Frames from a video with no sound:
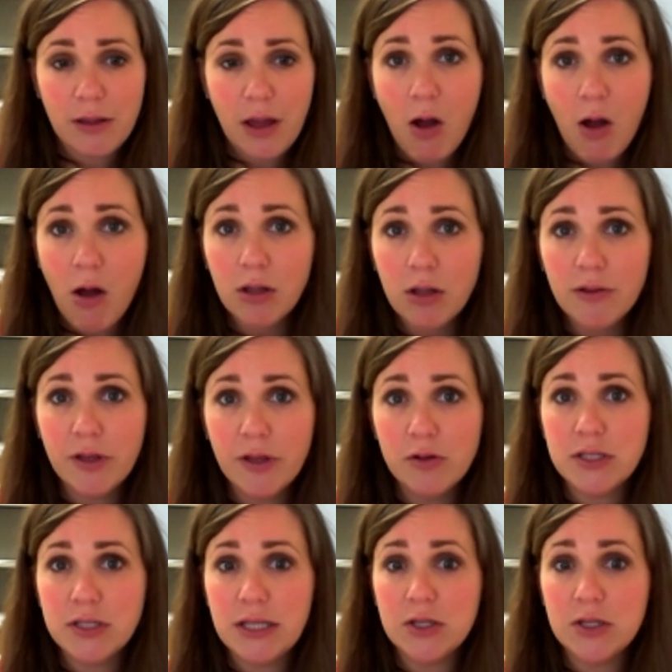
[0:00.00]
all of those
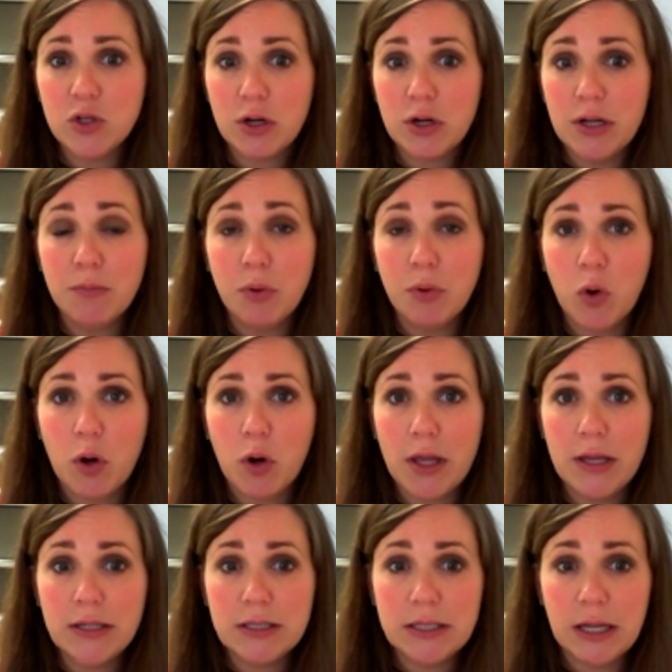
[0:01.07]
things are
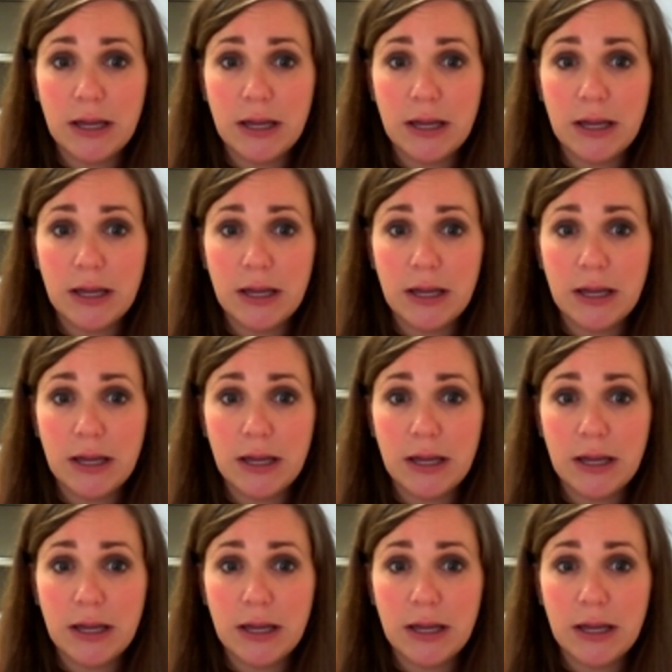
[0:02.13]
important